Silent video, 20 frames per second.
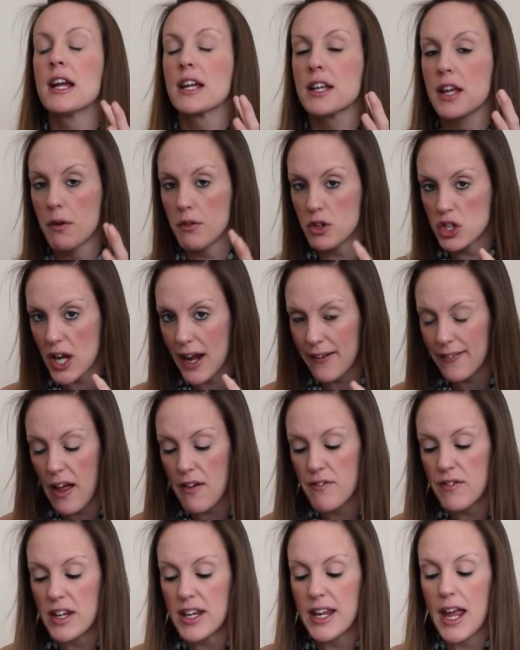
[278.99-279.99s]
Go and check
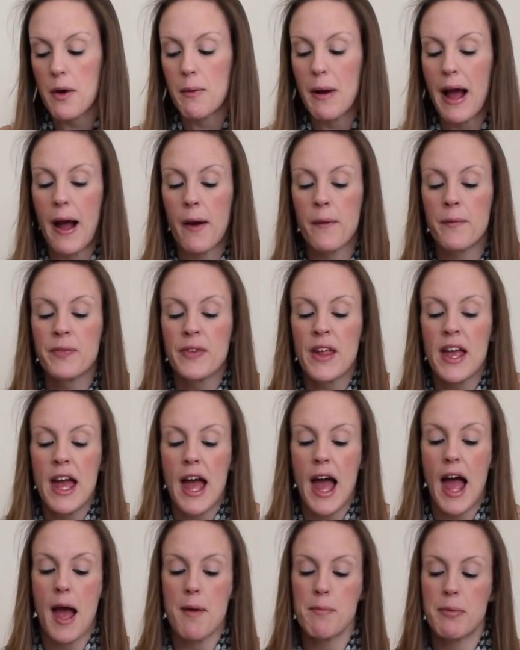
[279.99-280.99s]
that video out,
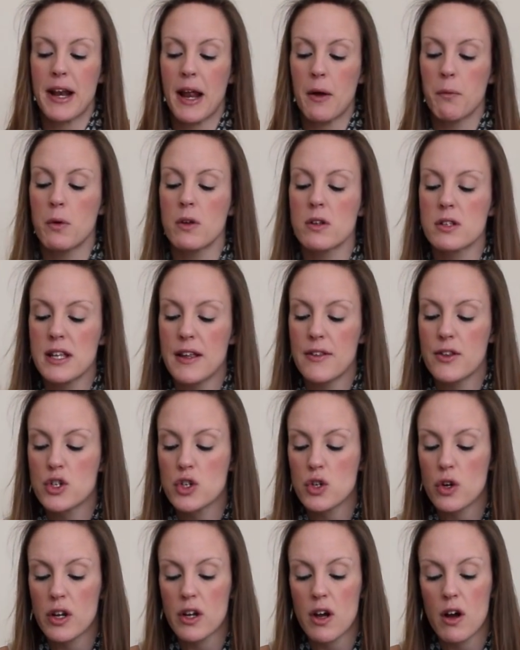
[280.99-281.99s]
but I will say the
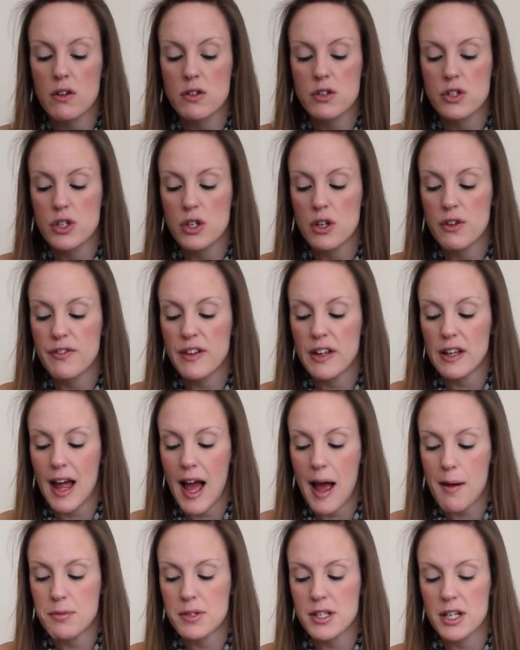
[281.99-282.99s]
Joy-Cons do feel
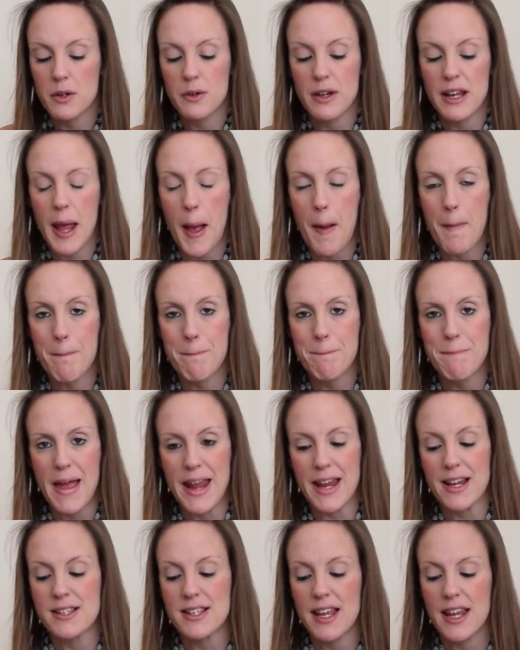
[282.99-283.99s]
absolutely
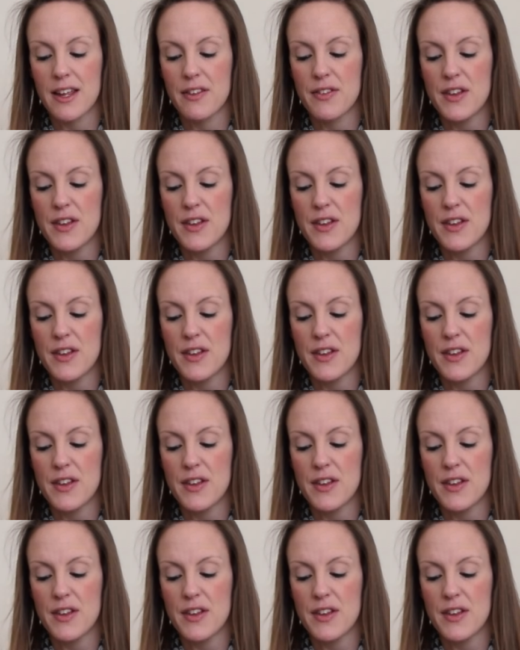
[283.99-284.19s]
amazing.